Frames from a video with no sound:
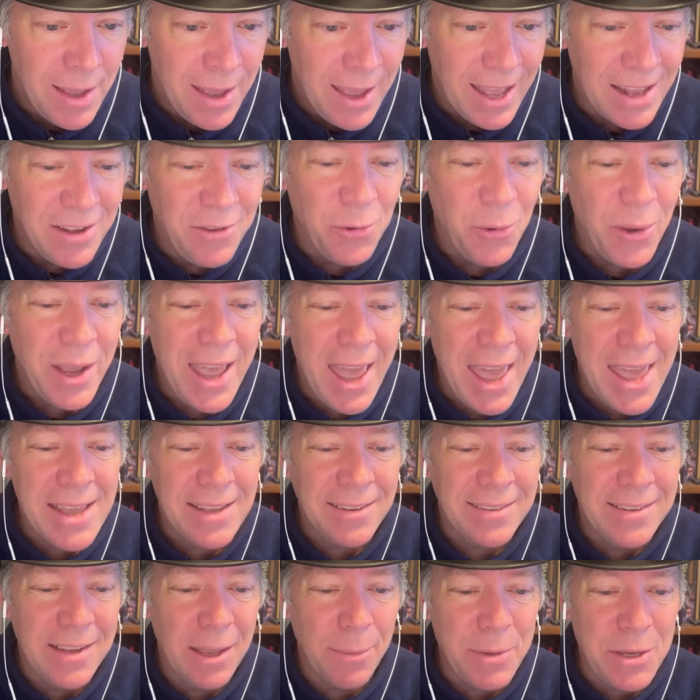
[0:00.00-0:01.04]
Enjoy
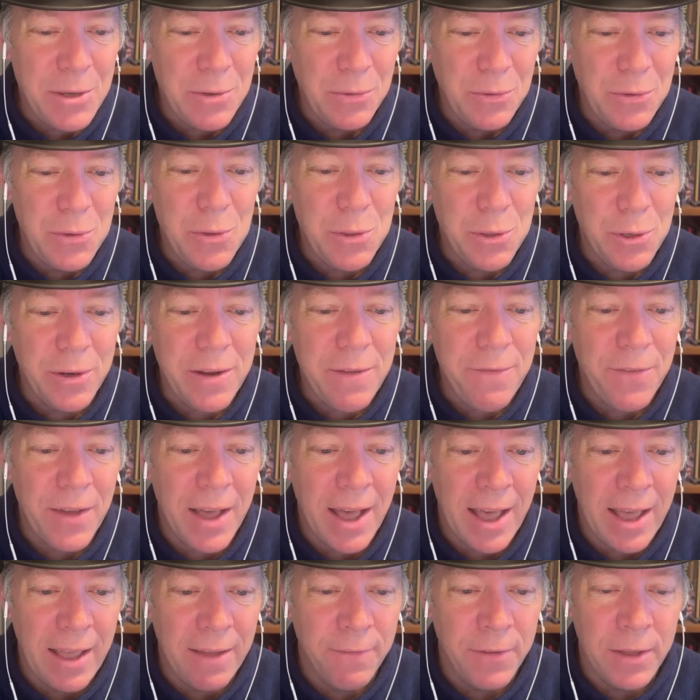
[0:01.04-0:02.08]
ASW
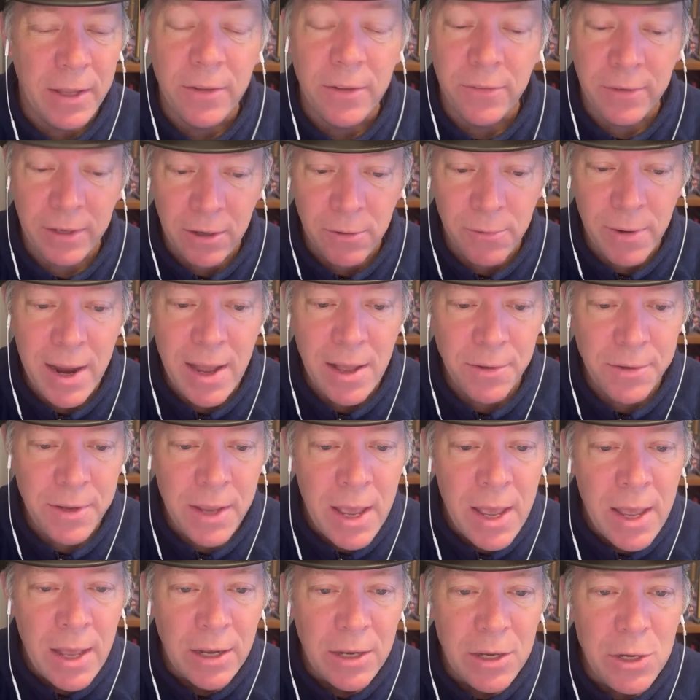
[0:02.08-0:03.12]
235 and stick around.
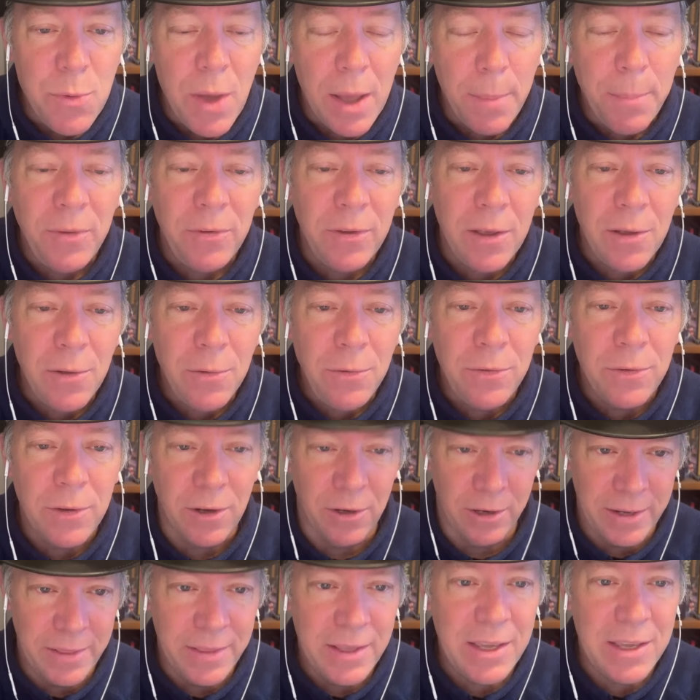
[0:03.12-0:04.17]
New episodes
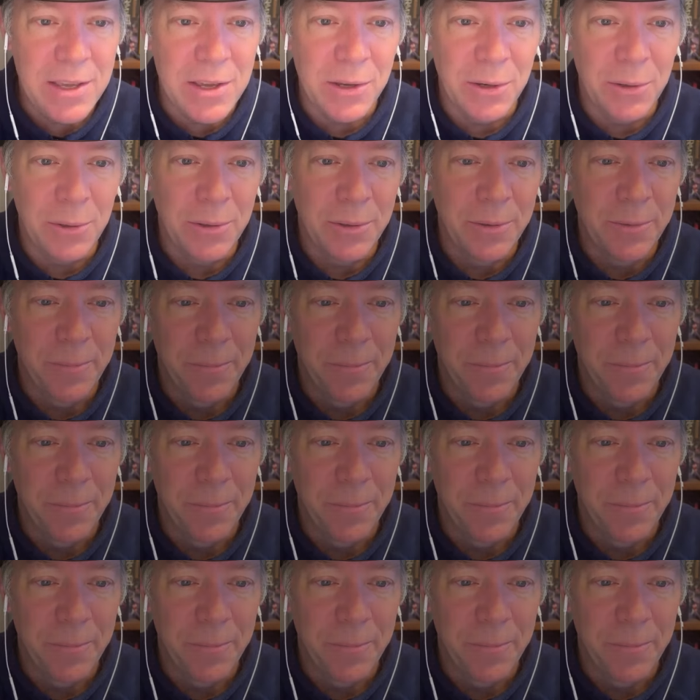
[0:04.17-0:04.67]
are in the queue.